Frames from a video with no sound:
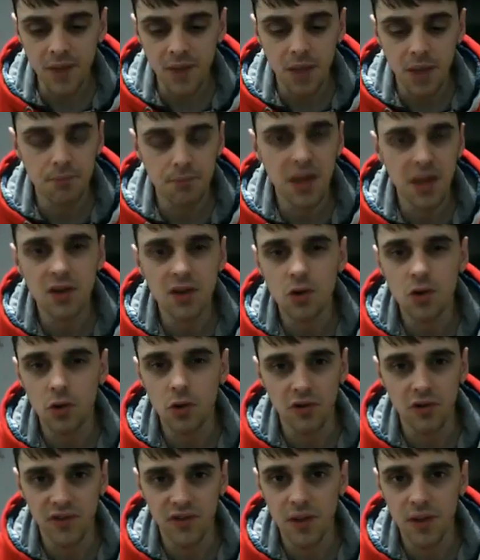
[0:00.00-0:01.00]
medical
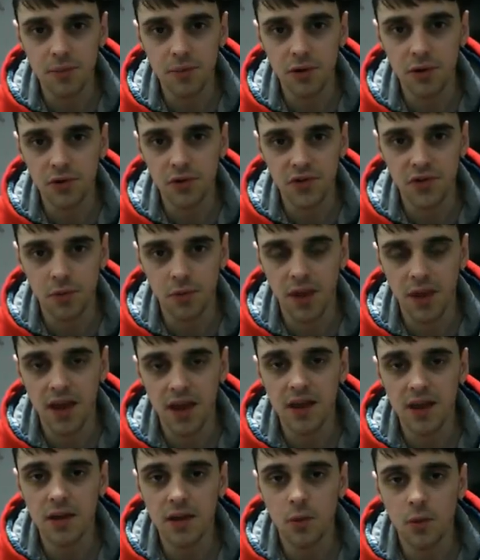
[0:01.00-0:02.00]
or vet bills to pay.